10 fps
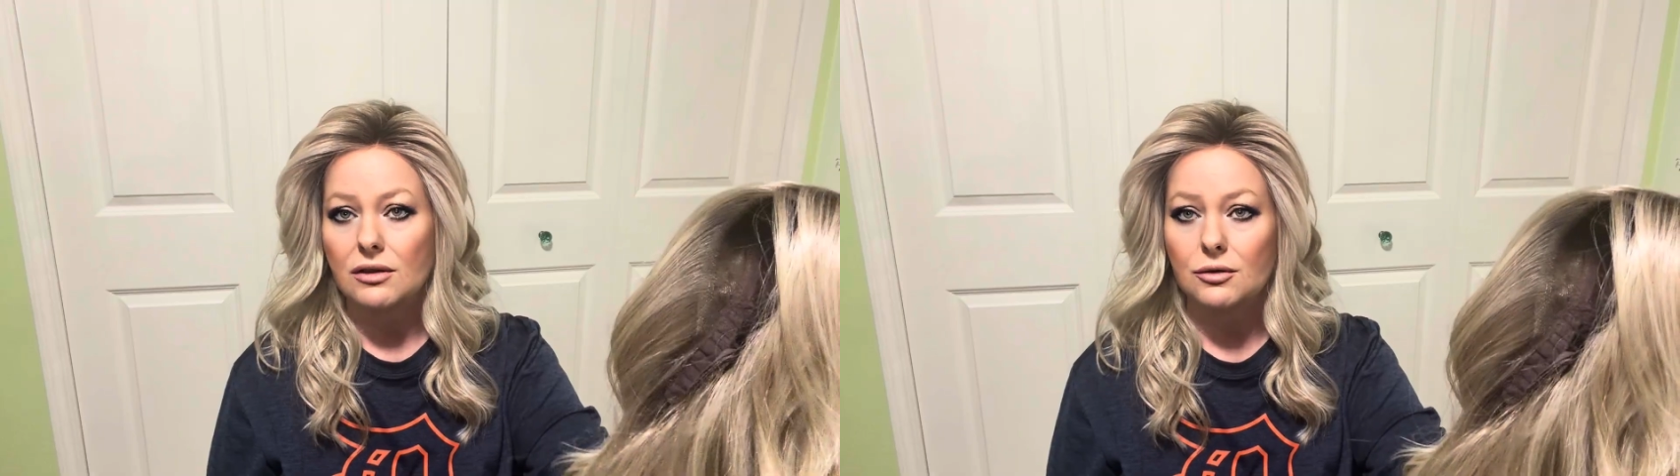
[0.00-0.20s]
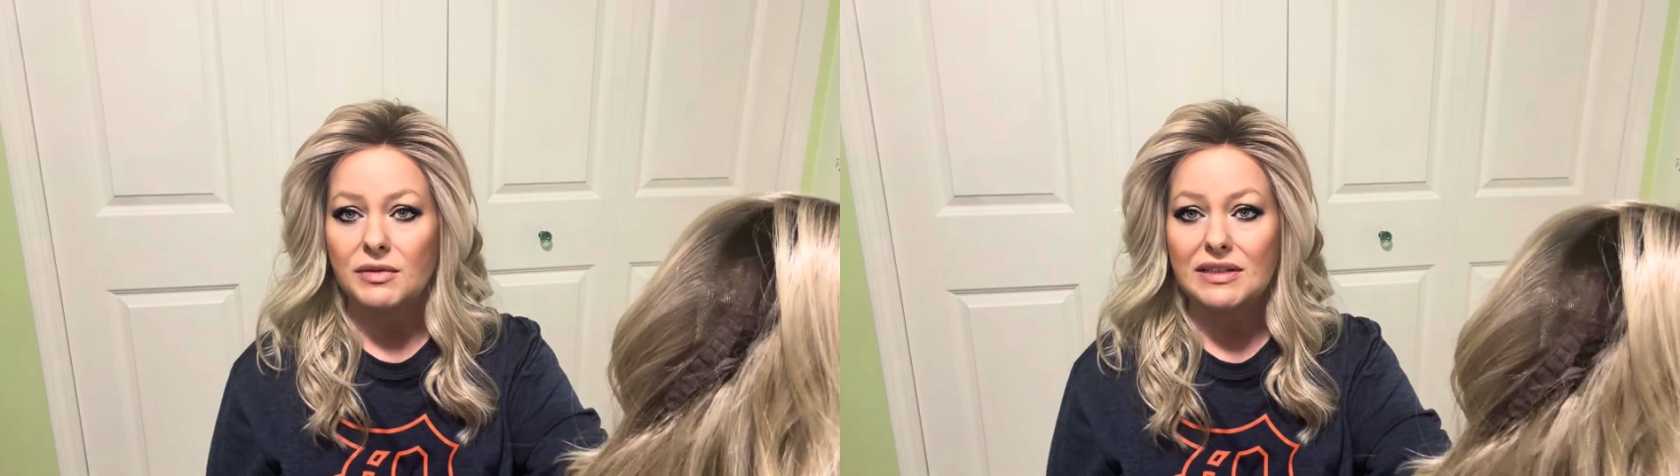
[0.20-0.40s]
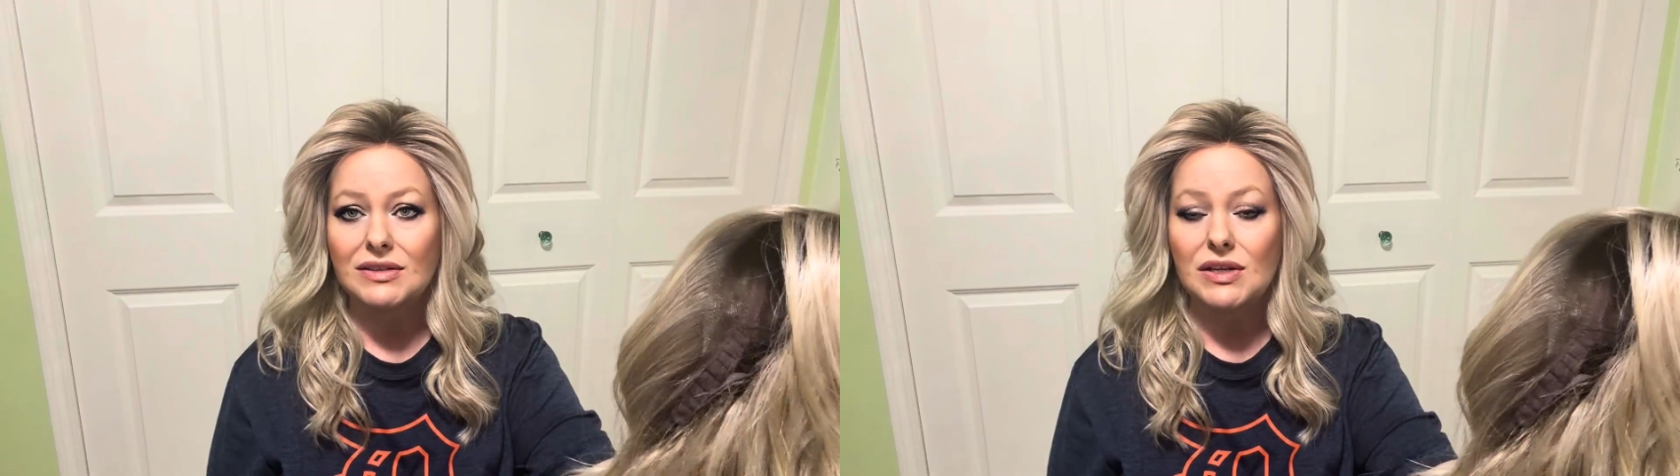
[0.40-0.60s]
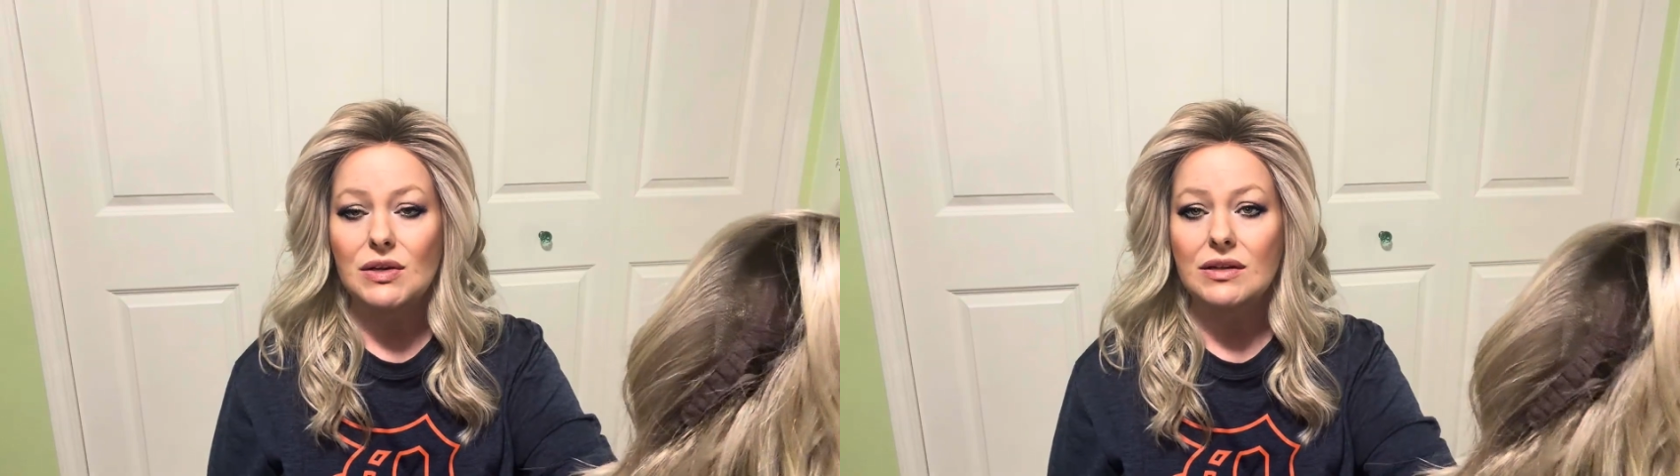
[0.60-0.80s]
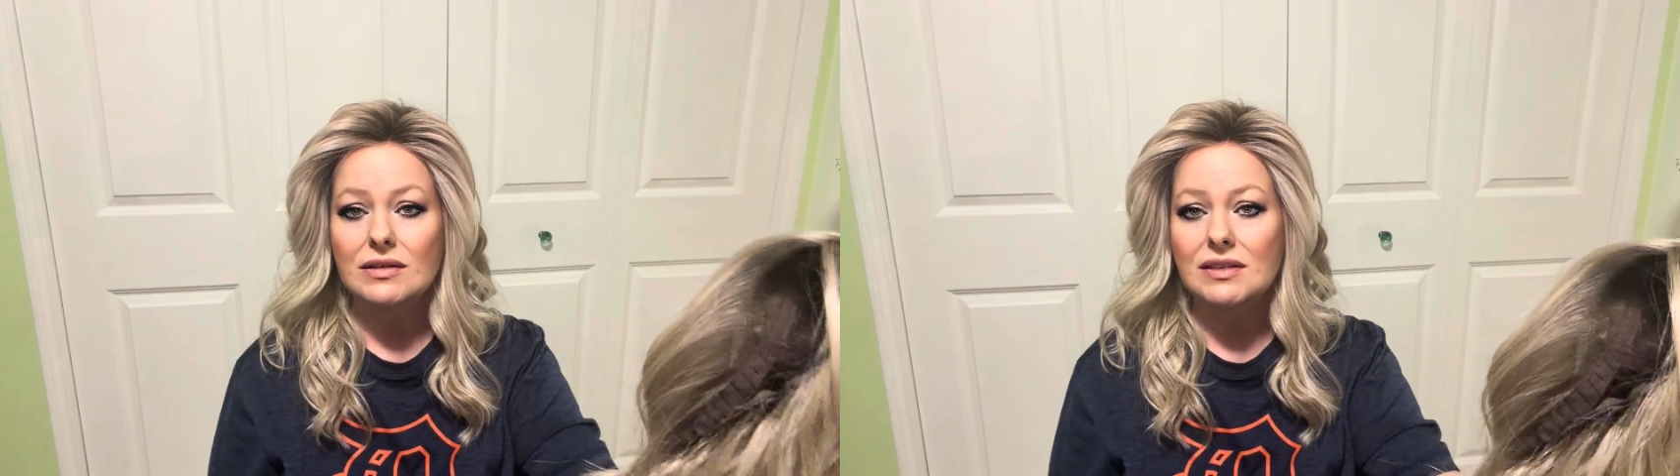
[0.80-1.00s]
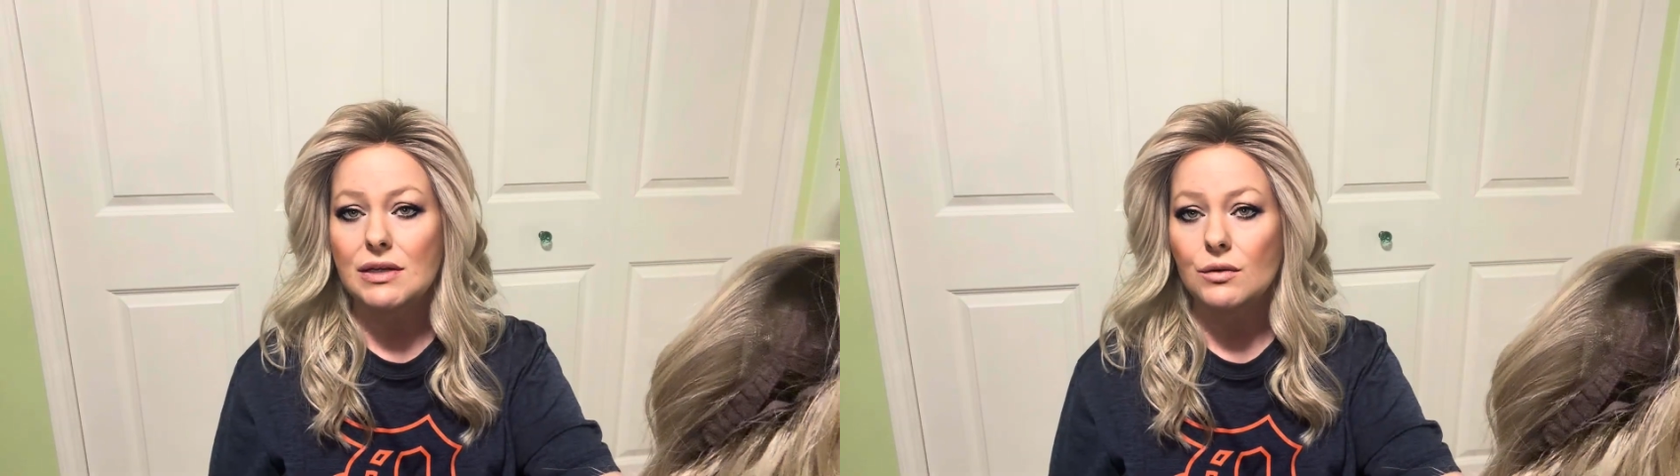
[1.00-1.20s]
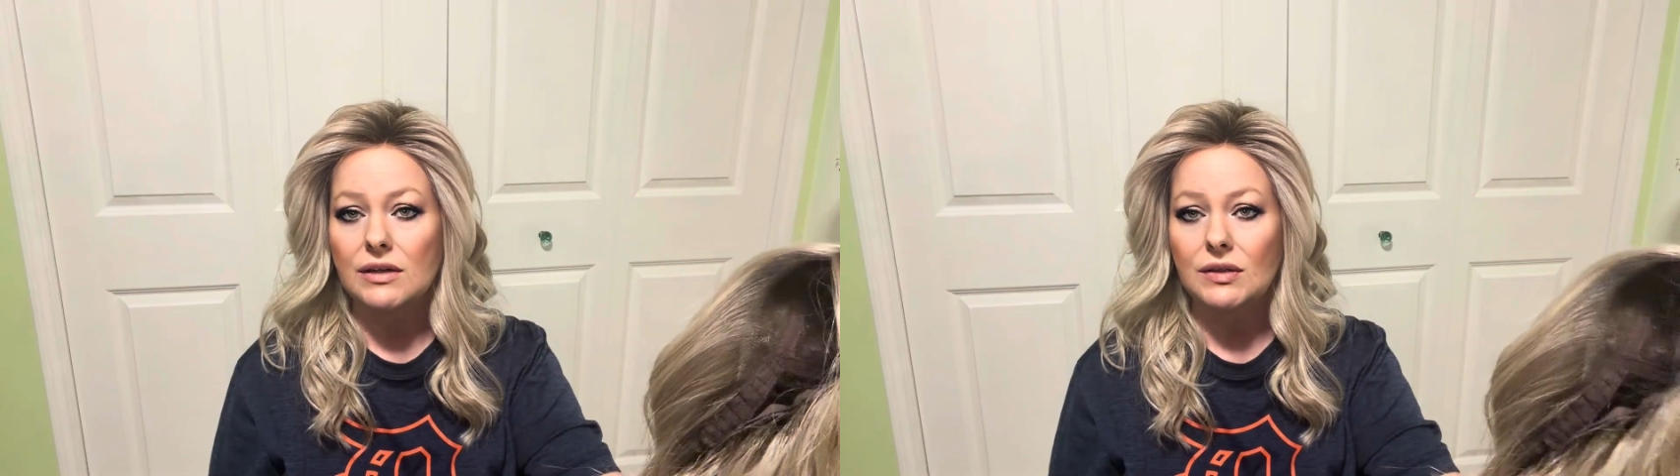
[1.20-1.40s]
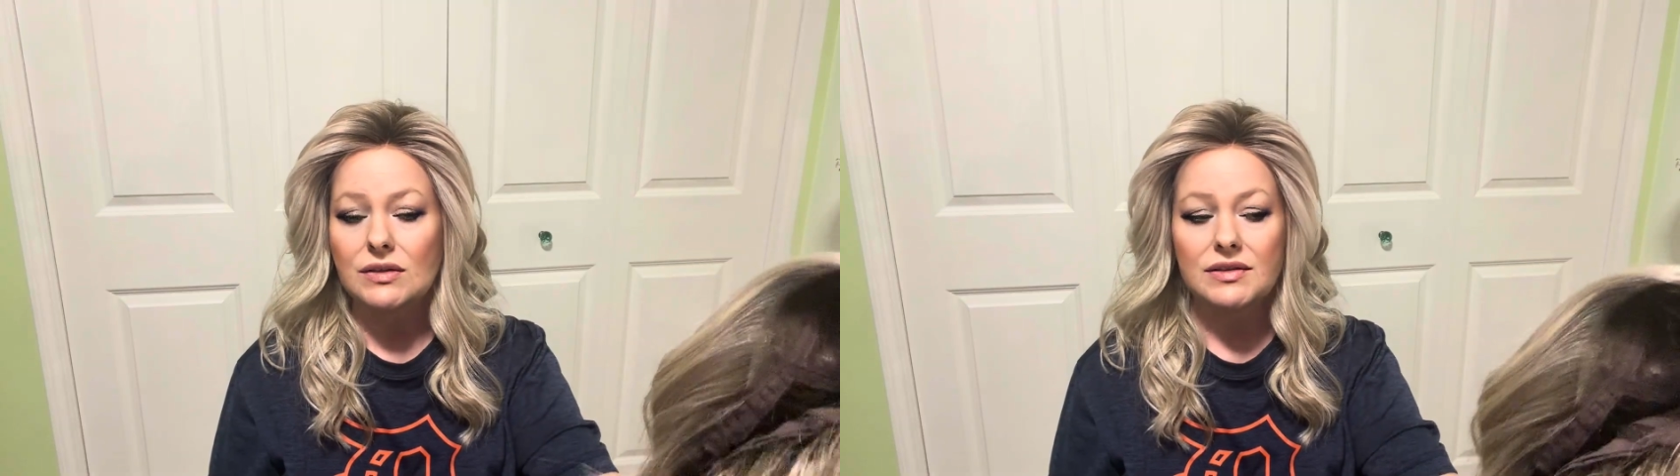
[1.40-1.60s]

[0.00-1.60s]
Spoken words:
bit so you can see what it looks